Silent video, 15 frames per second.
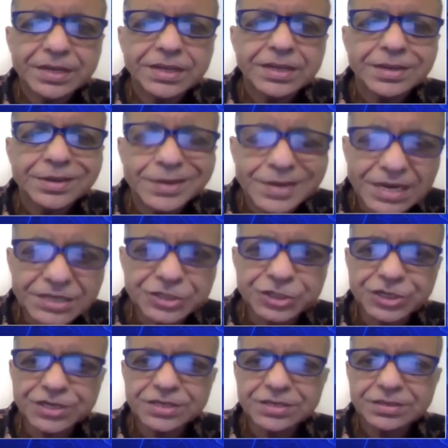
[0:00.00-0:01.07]

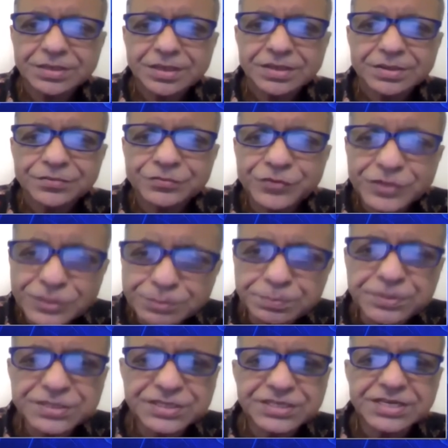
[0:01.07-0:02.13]
reduction with
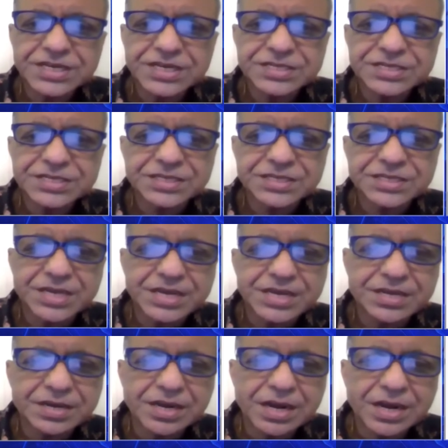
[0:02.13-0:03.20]

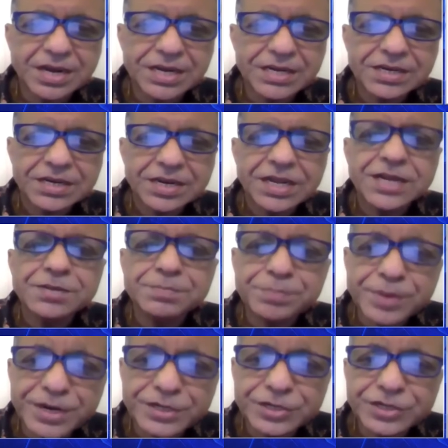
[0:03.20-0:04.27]
PCSK9
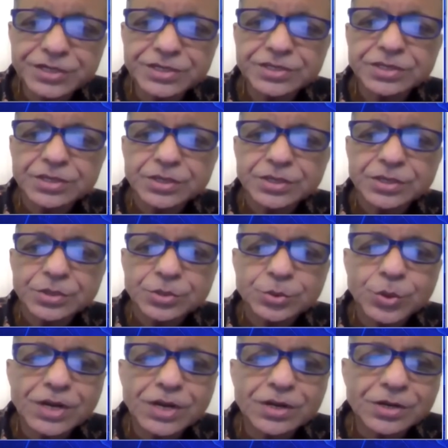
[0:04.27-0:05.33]
in patients
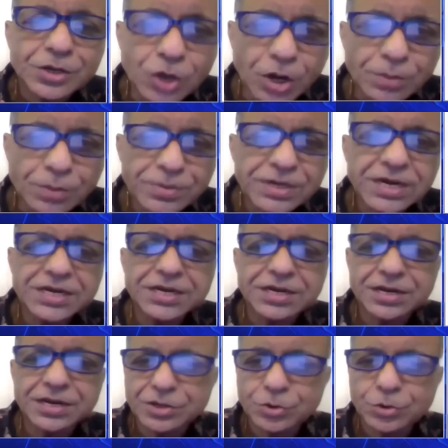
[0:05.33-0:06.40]
who are nominally
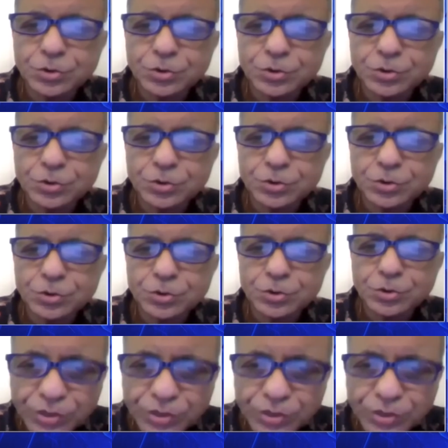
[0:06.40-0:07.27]
controlled in LDL.